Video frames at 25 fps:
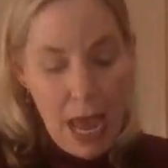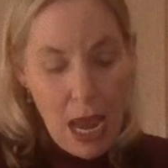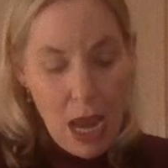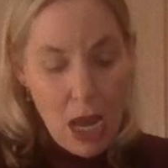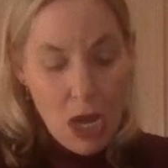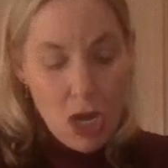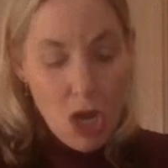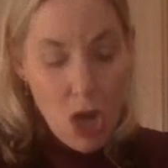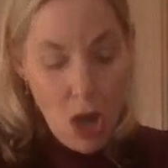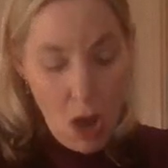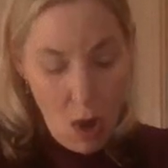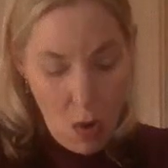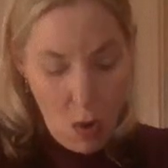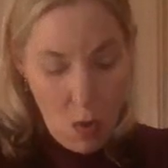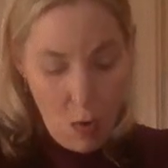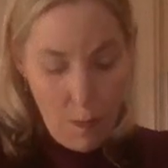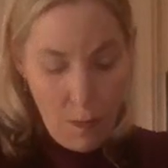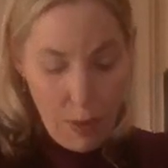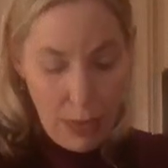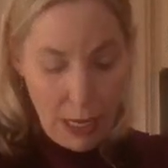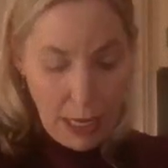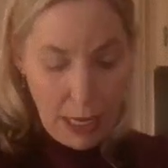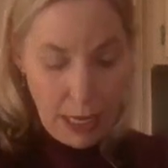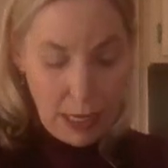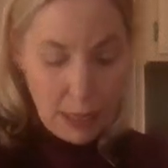no,
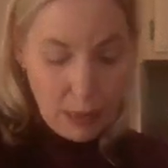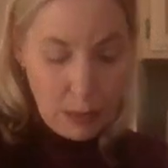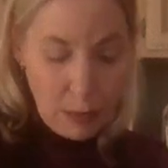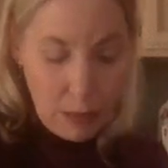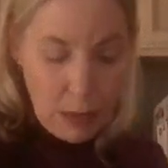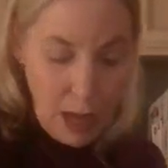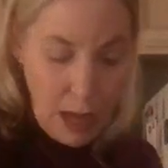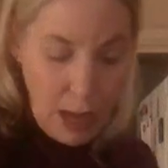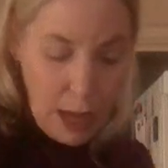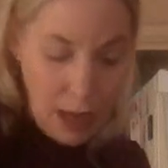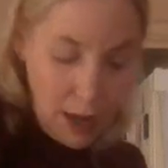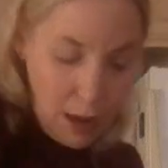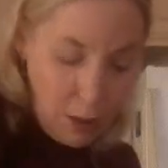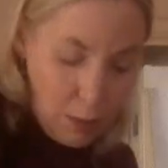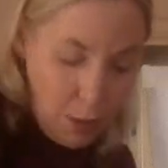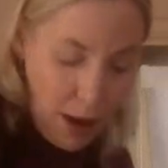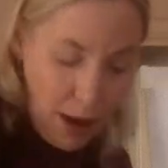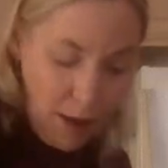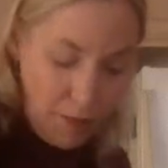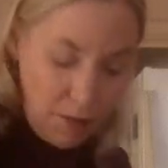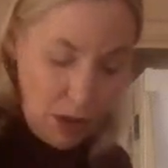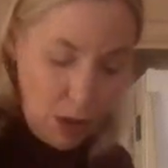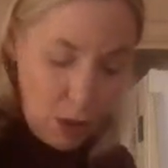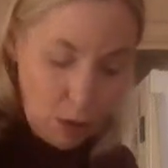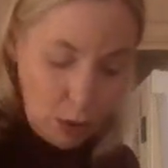because
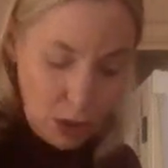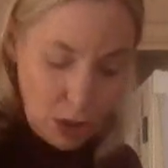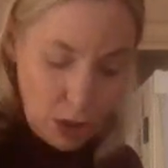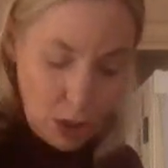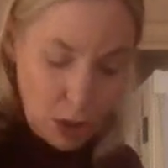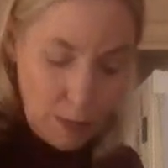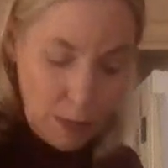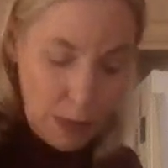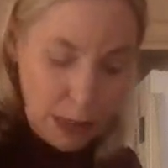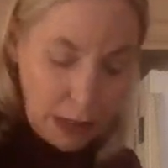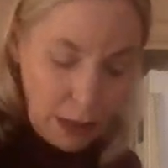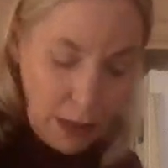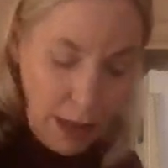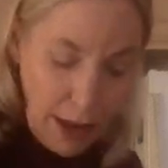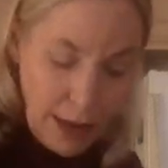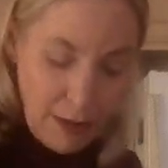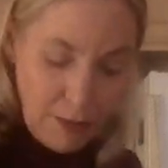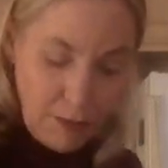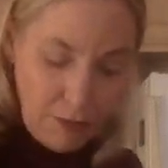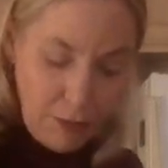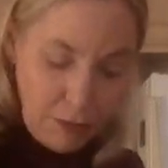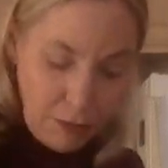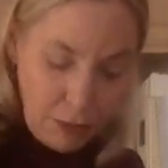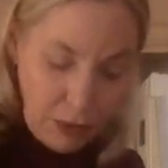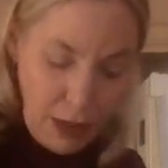ravioli should be light
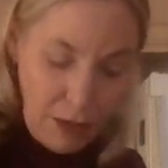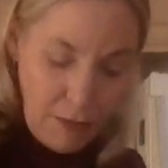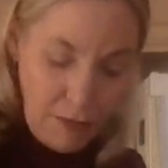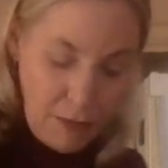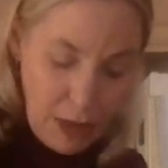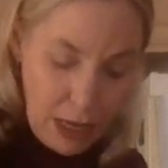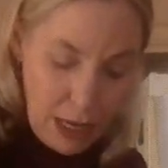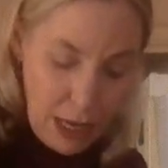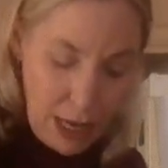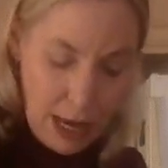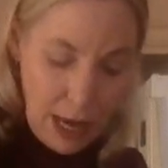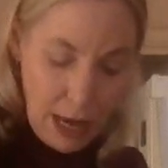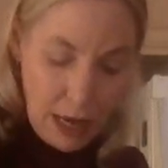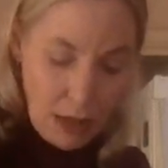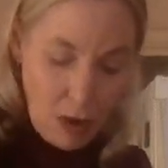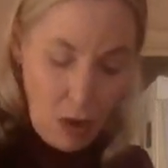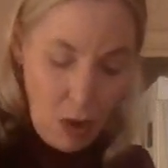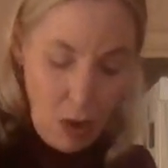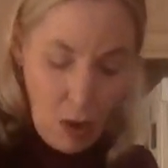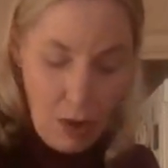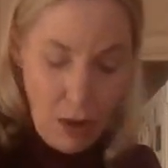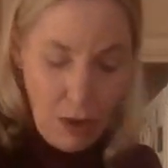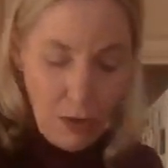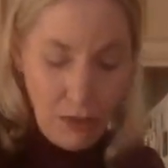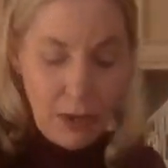and fluffy and
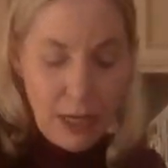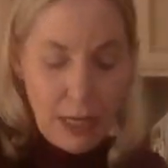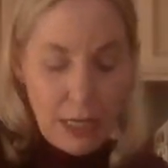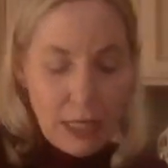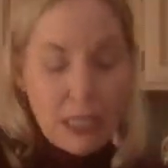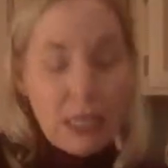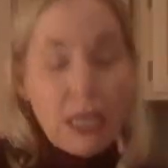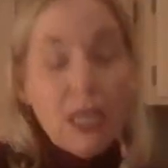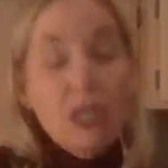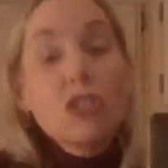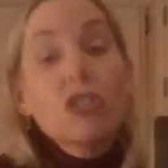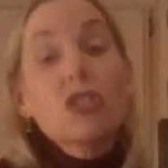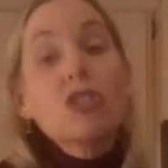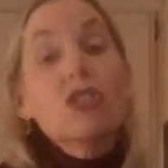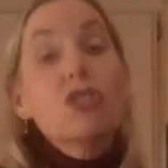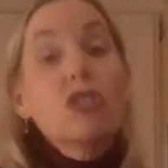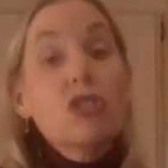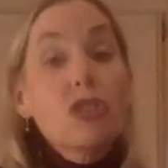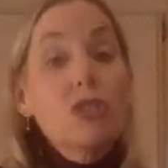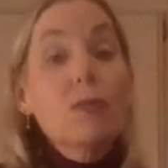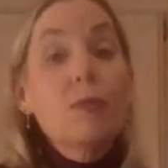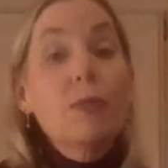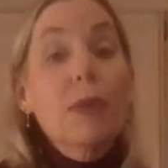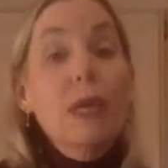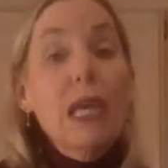all the attention
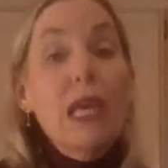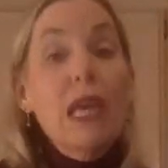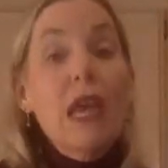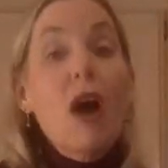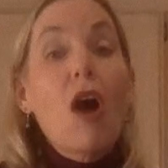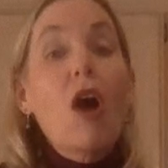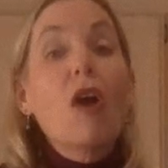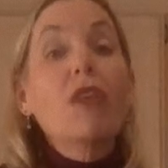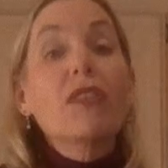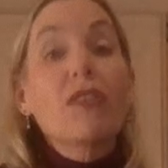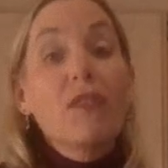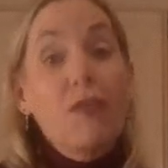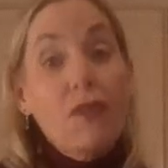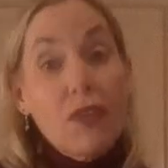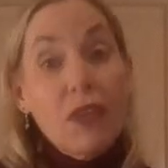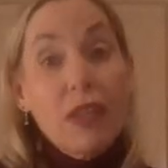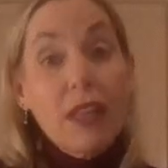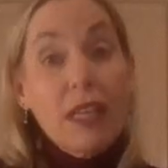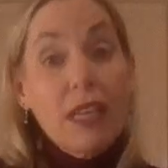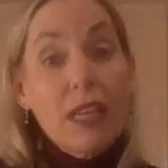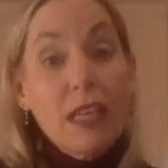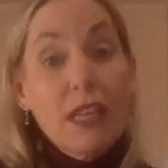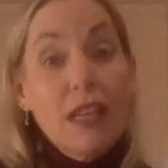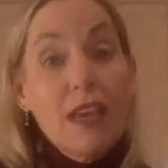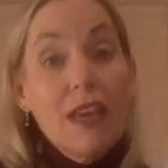should be on the
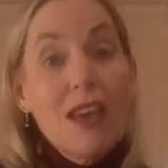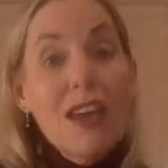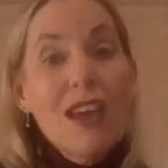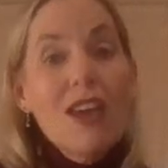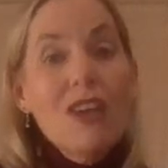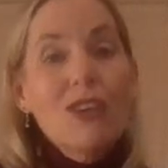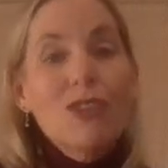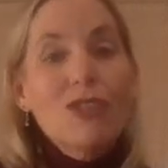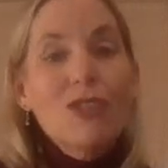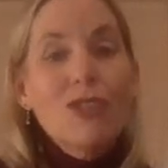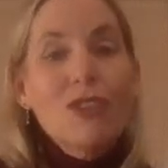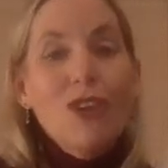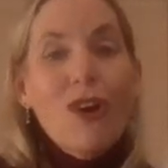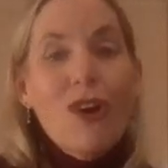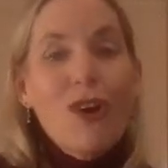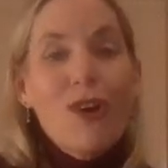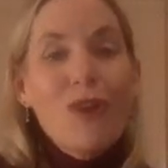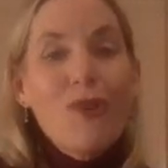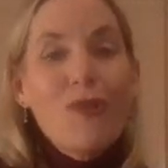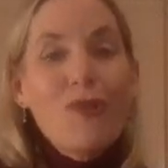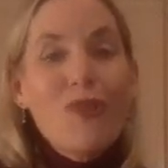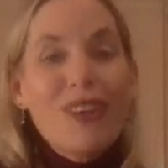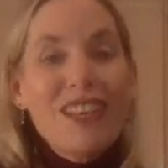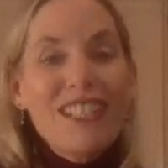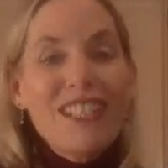filling.
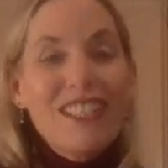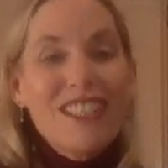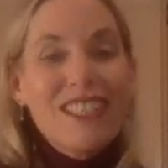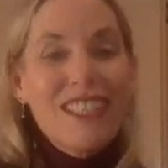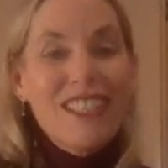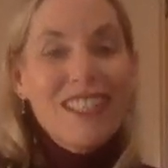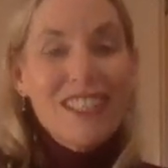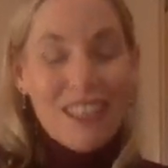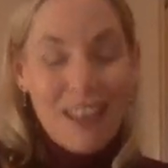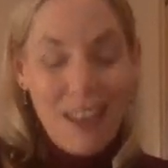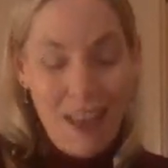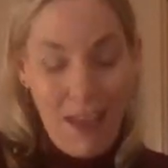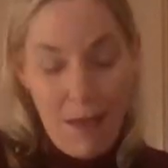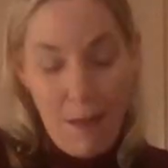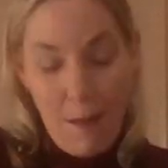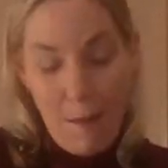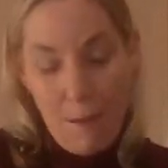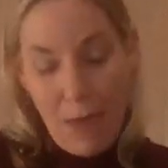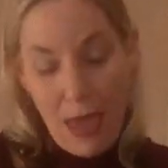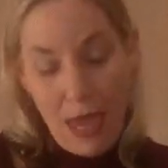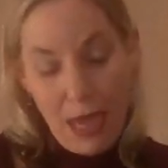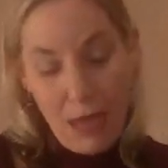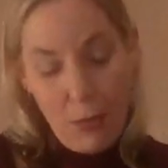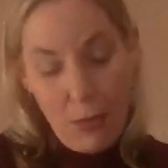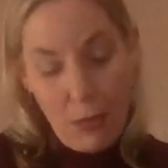So we just
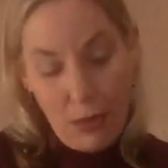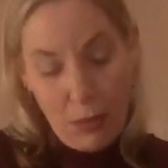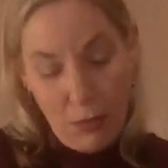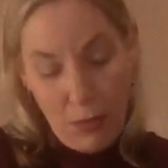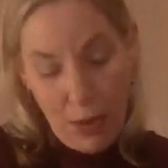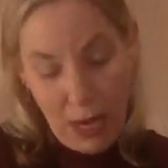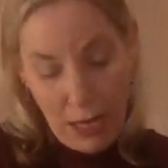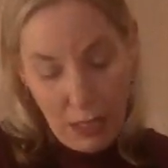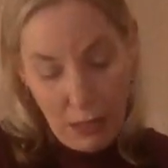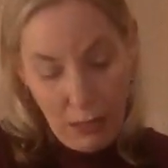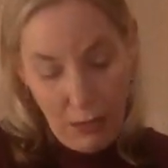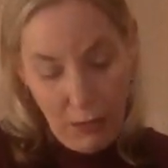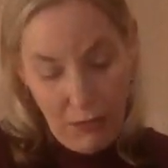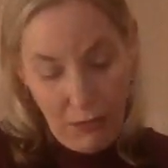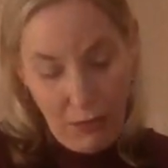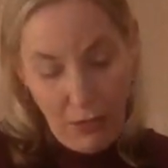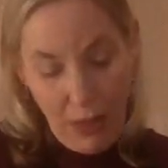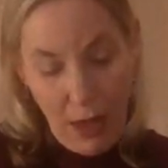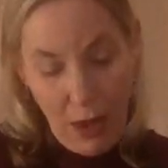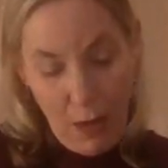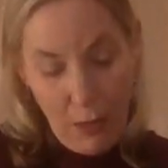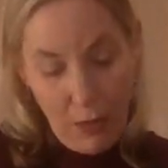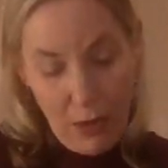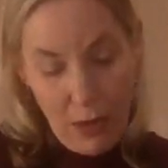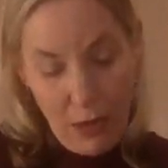make it with regular
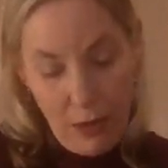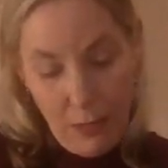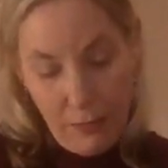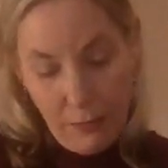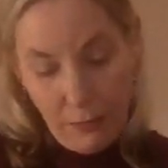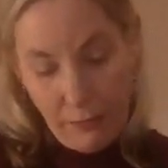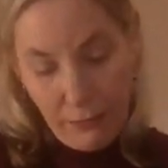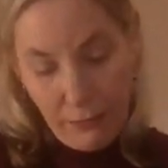flour,